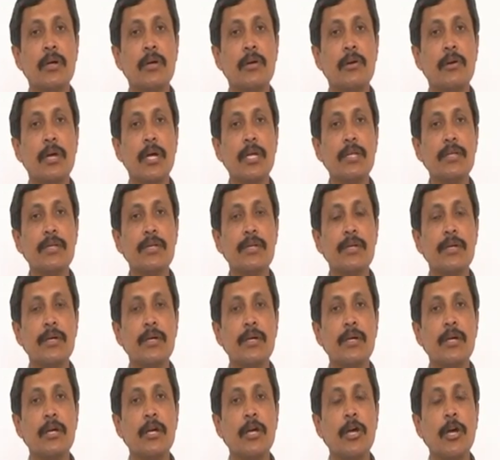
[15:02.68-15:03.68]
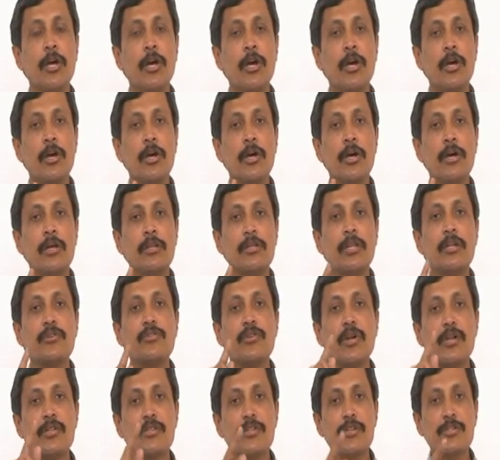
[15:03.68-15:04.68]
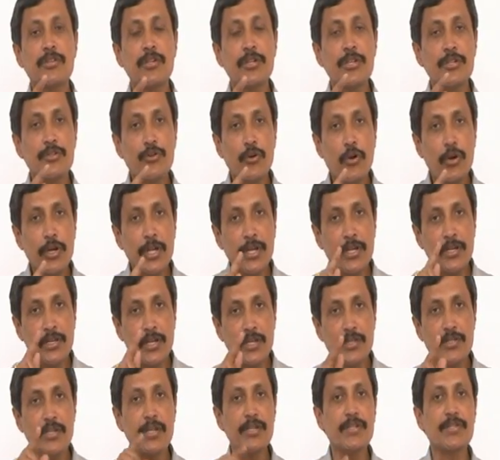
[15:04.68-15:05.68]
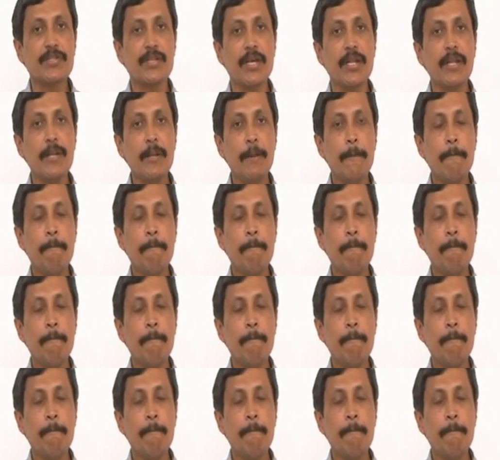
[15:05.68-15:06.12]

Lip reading: right? The transaction is called interstate sale.